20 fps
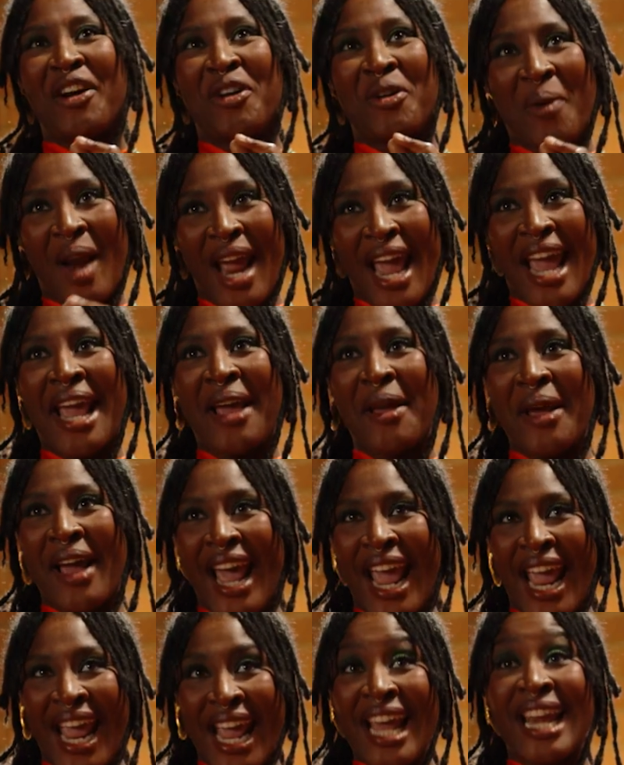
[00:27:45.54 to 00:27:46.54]
great.
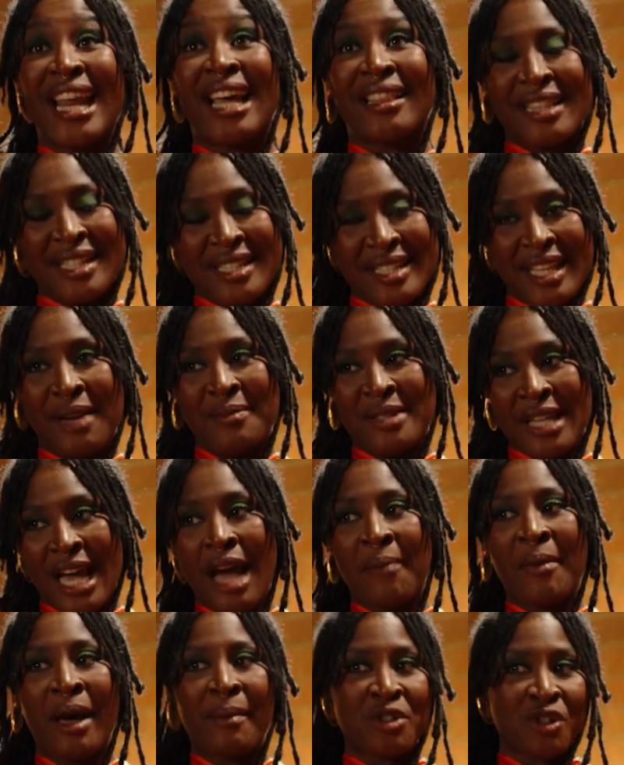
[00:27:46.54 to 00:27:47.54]
And at the same
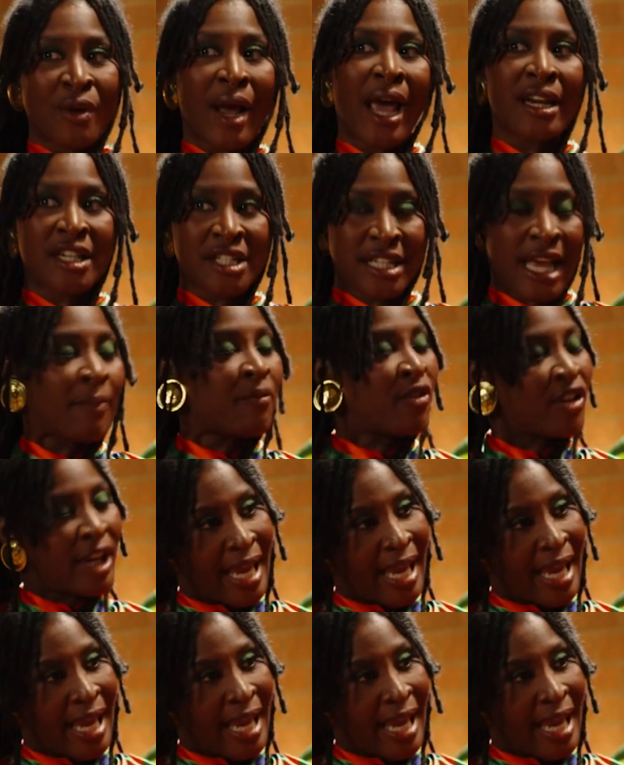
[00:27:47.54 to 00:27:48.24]
time, I'm trying to shop for